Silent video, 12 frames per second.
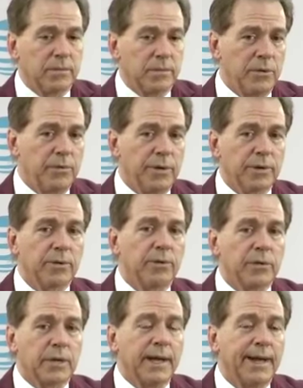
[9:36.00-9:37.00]
you
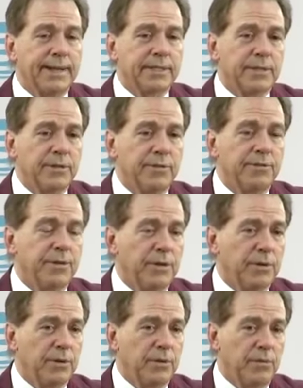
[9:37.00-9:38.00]
recruit the guys that you
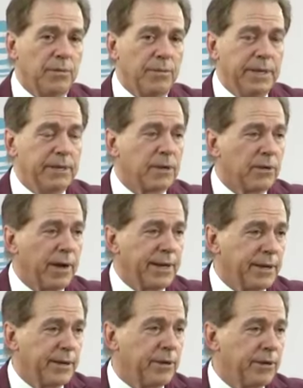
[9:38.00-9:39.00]
feel meet the
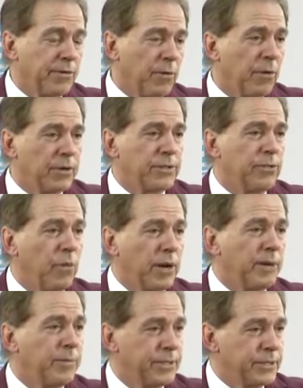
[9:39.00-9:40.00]
criteria for what you
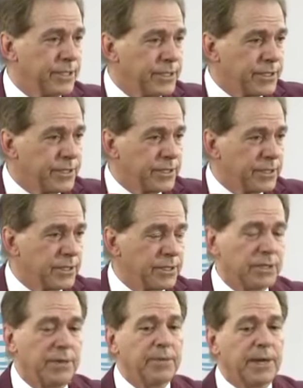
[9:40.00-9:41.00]
want at positions.
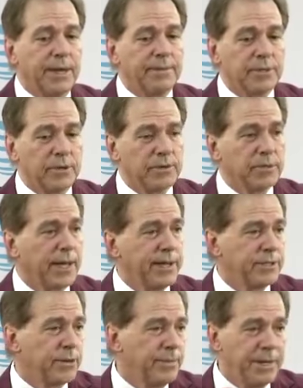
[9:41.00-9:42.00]
Sometimes those
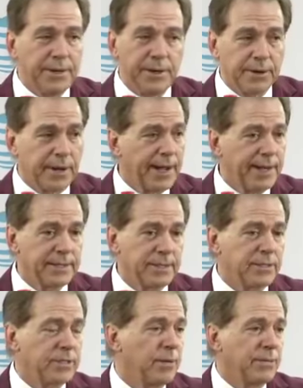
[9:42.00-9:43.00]
guys are mid-year guys,
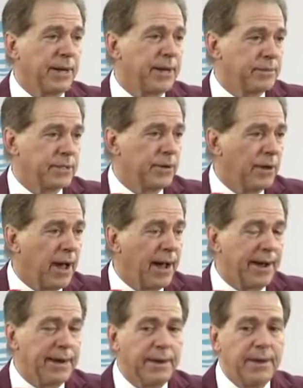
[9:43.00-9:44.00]
and sometimes they're
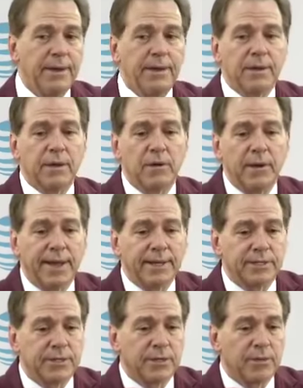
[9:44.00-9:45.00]
not. You know,
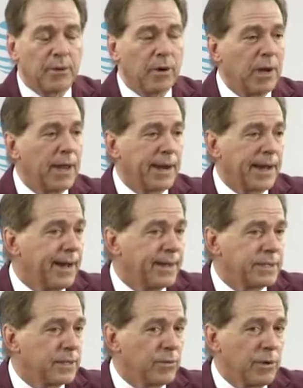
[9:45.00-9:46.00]
last year there were a lot of
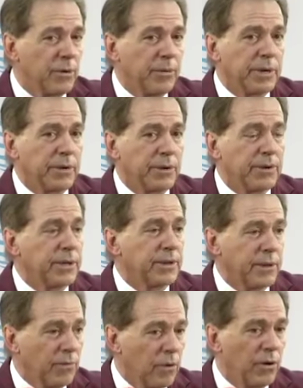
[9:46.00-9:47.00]
guys that we were recruiting
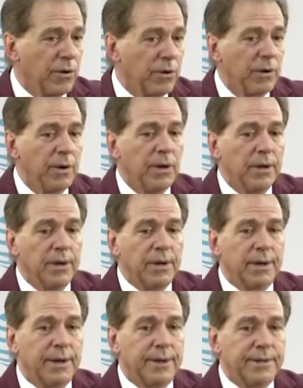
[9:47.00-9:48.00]
that were.
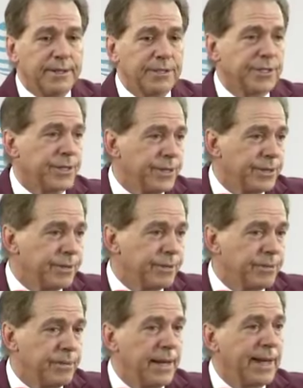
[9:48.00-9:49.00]
Uh, this year,
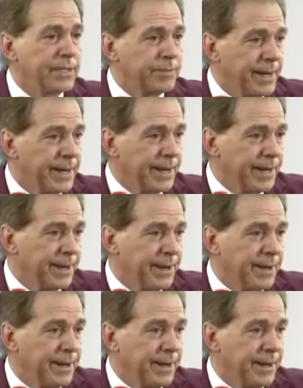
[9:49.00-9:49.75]
not as many.